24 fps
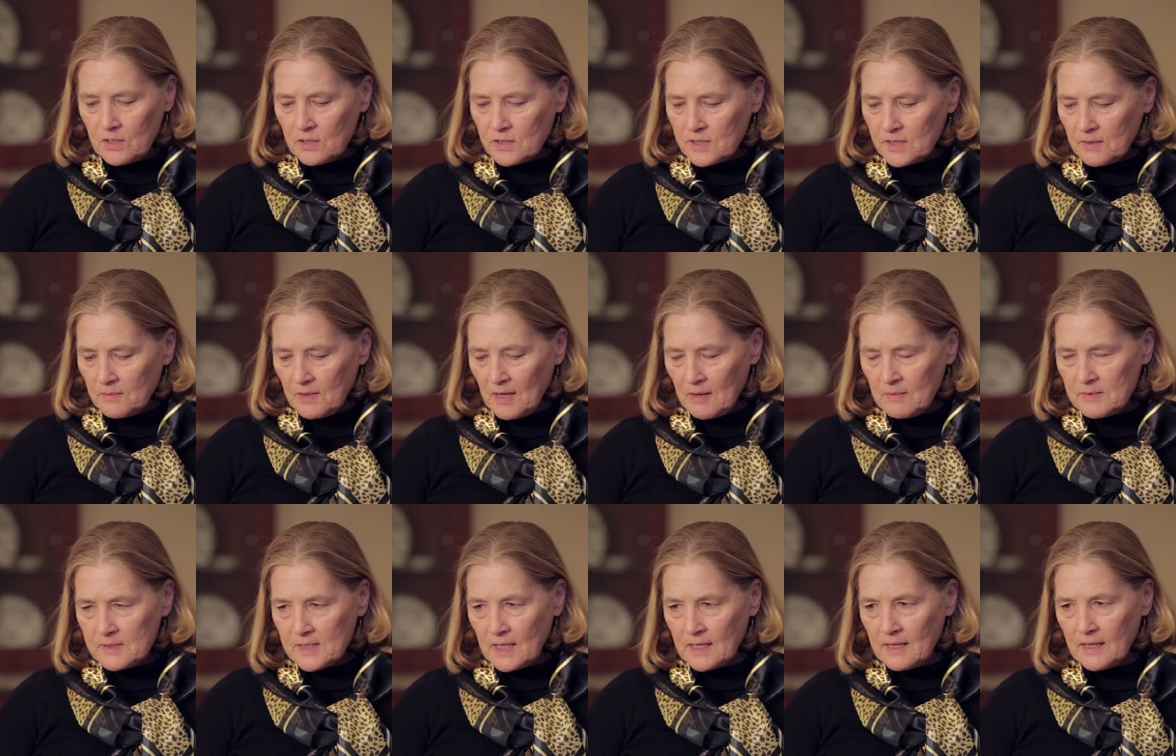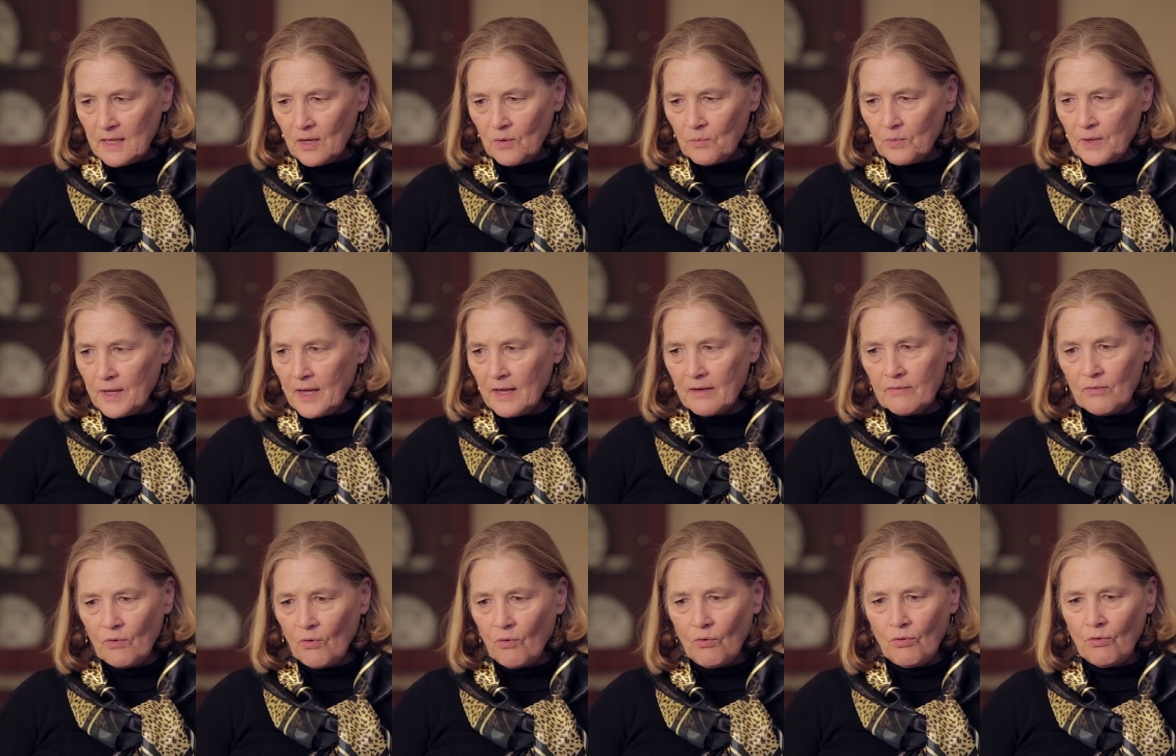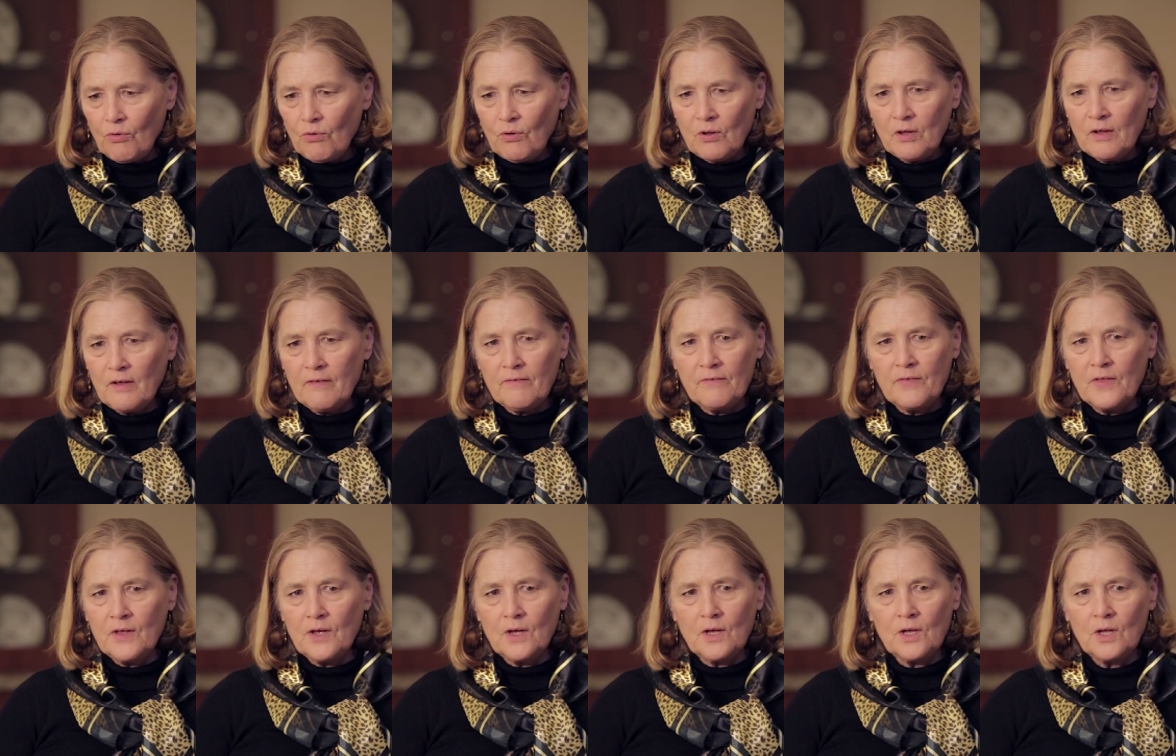sometimes I think we have all
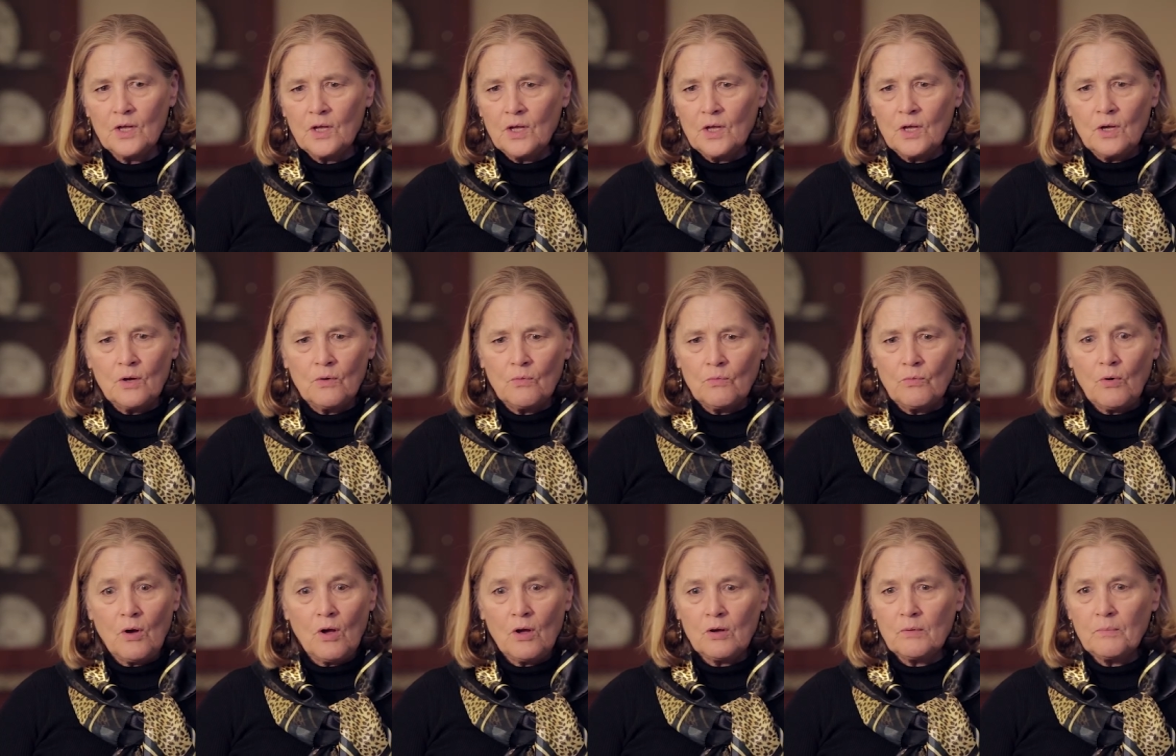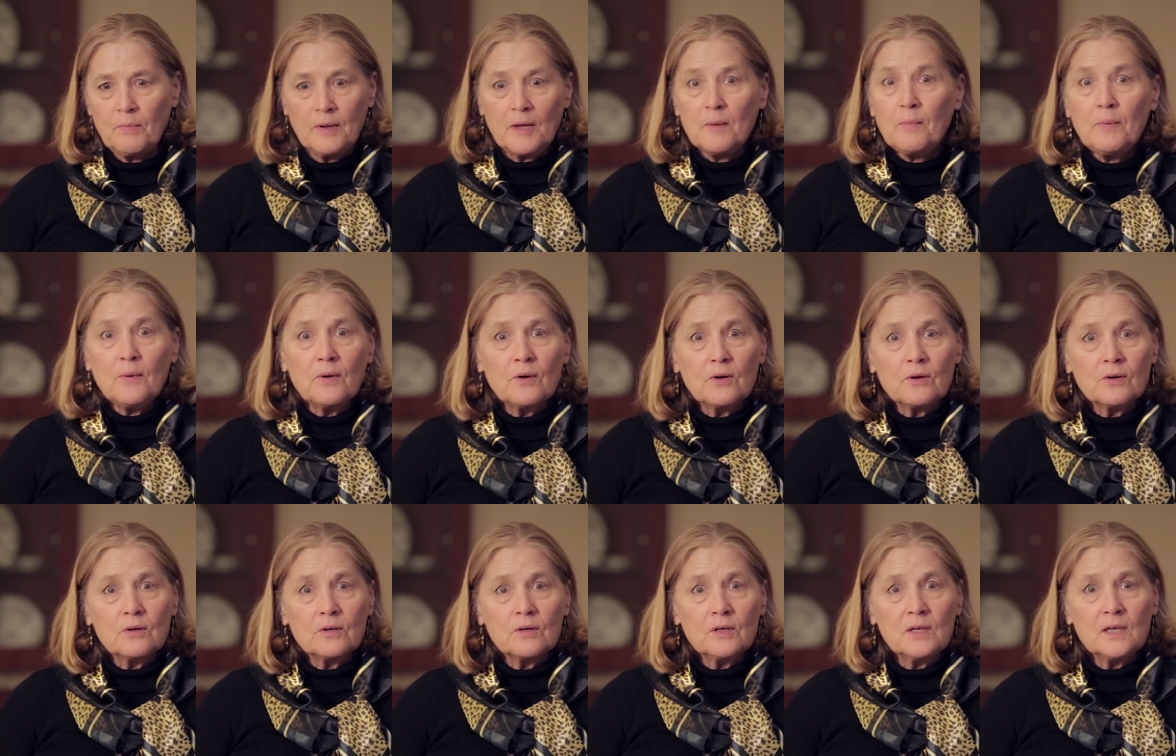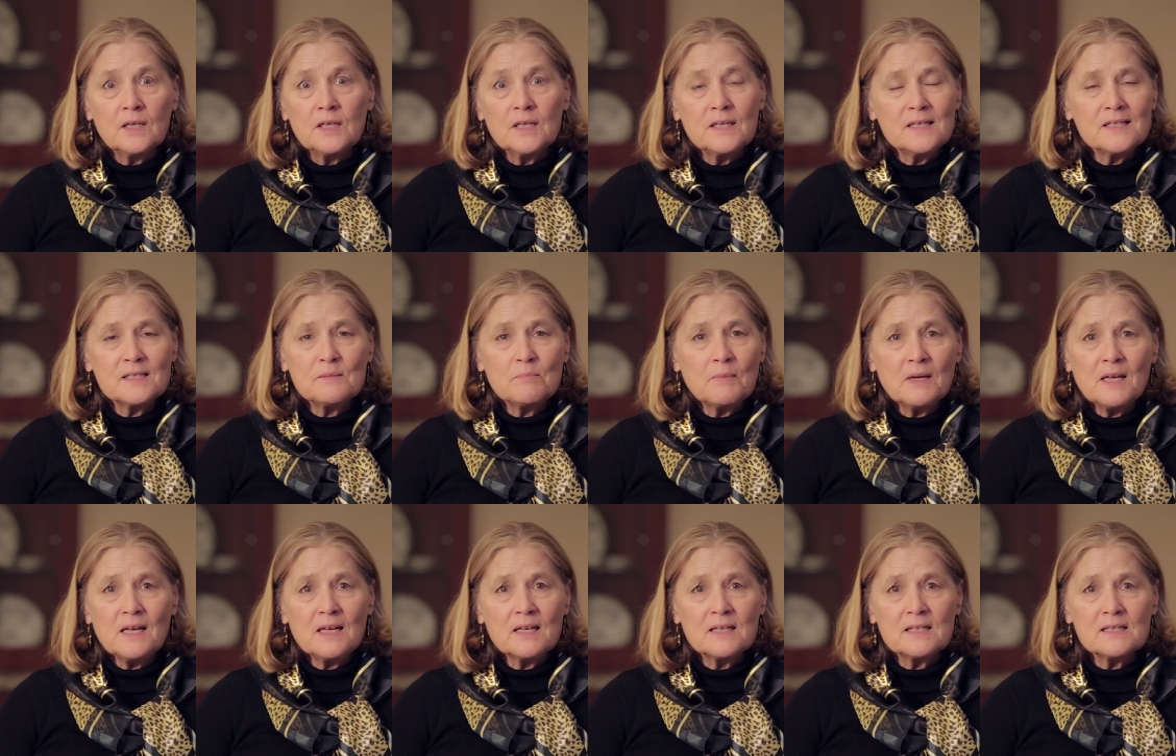of the wrong people in these
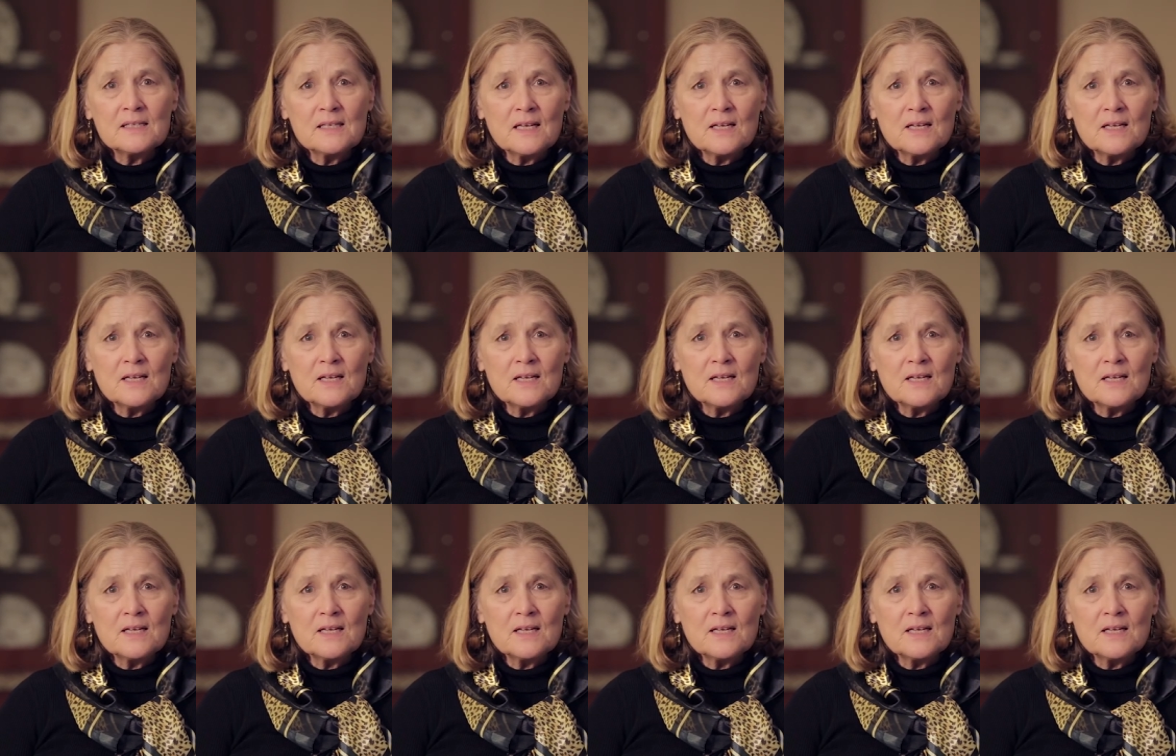meetings.